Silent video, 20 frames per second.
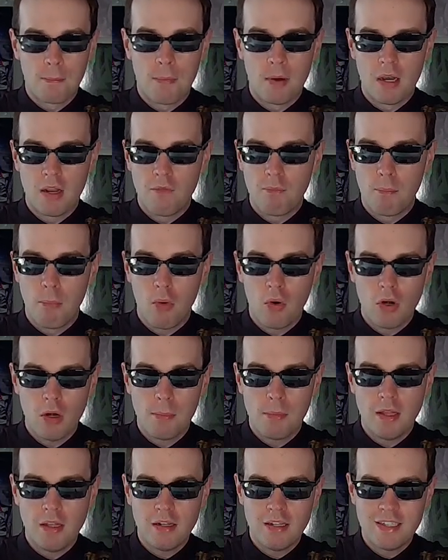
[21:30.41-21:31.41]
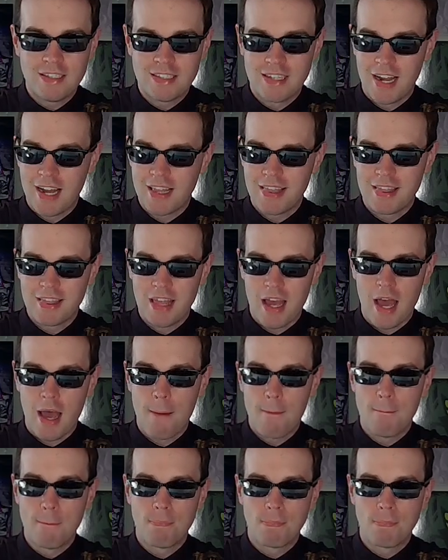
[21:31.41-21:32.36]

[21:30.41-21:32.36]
But if portability is not that